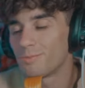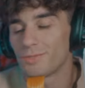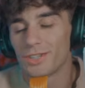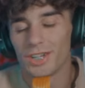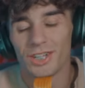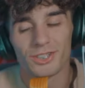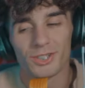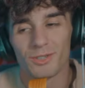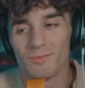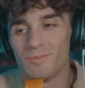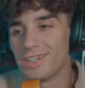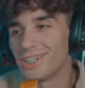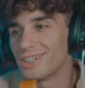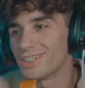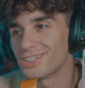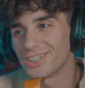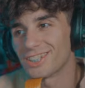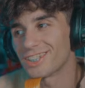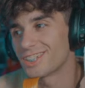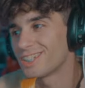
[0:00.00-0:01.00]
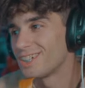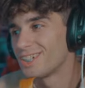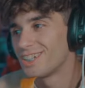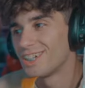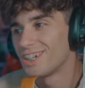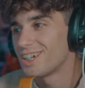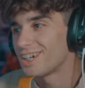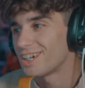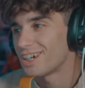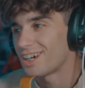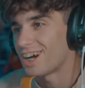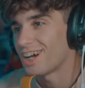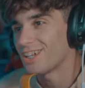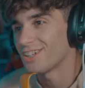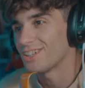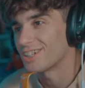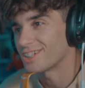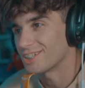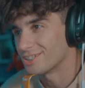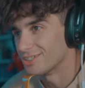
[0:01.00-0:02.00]
It's amazing. I
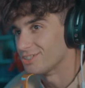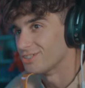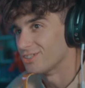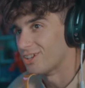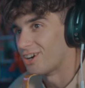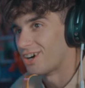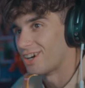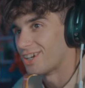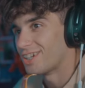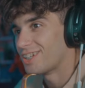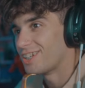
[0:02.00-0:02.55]
like it a lot.